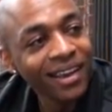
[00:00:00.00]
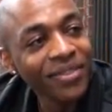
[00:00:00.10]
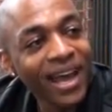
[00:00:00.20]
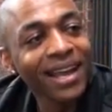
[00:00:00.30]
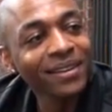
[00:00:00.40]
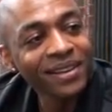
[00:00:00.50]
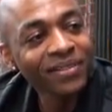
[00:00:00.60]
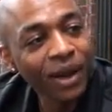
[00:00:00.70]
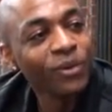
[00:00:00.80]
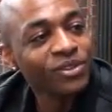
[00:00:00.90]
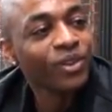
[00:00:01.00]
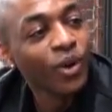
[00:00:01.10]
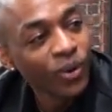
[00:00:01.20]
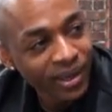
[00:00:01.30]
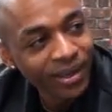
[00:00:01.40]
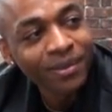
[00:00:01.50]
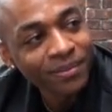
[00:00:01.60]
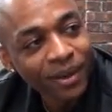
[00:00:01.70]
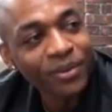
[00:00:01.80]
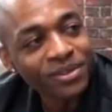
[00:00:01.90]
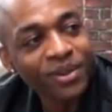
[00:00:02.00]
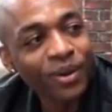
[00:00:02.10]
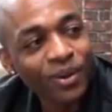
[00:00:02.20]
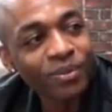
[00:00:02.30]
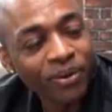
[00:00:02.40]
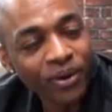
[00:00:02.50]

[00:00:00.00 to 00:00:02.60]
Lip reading: And that was so him. That was so